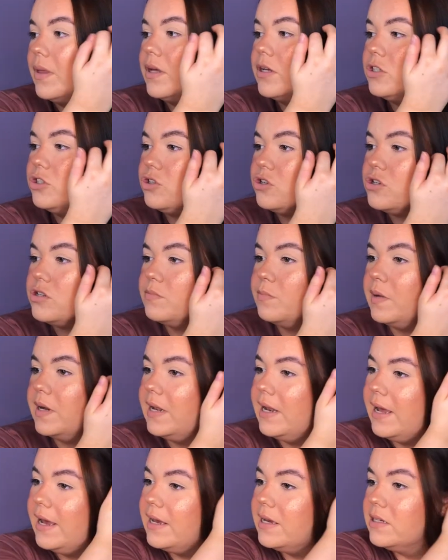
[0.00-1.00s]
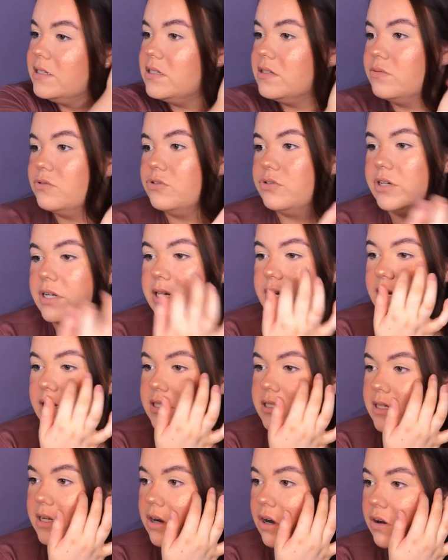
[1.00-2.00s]
Just my legs, it was really hard to
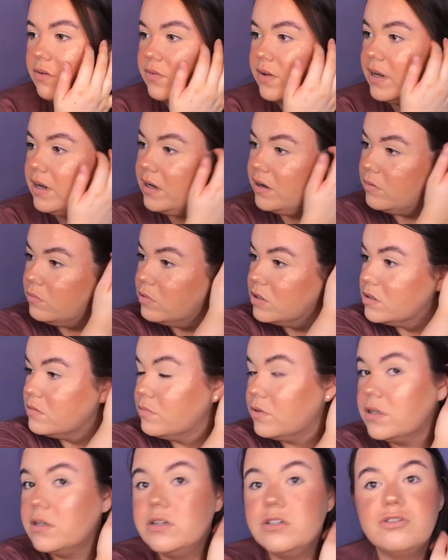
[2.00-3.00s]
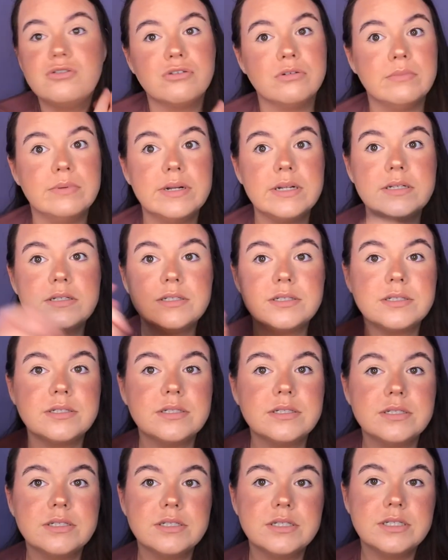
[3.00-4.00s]
get off, and I wasn't bothered scrubbing it,
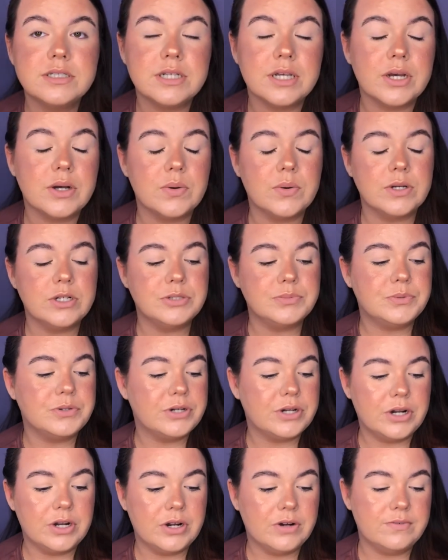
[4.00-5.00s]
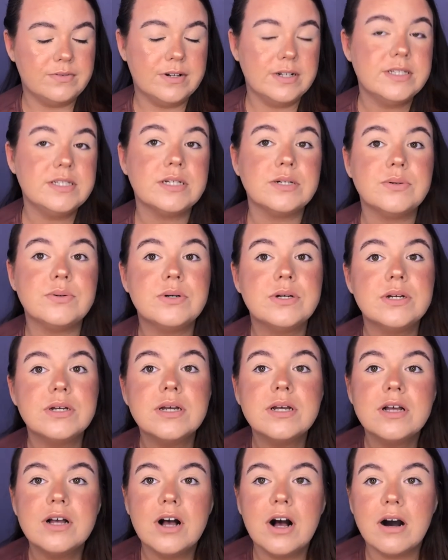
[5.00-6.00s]
so I just put it on over it. So
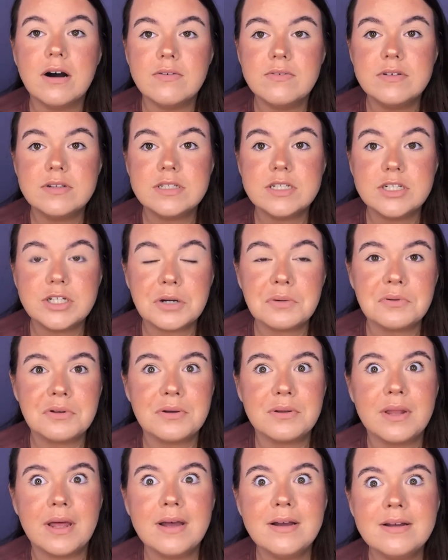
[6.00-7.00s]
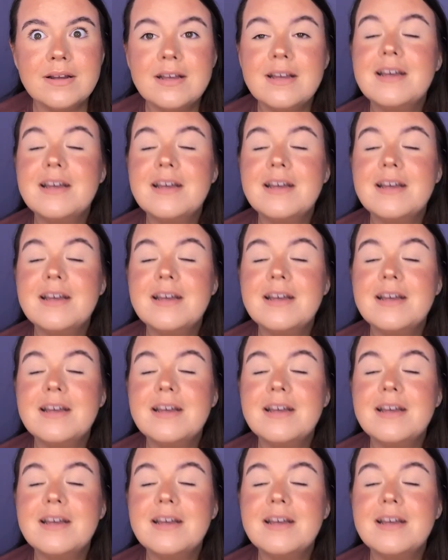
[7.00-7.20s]
obviously don't do that.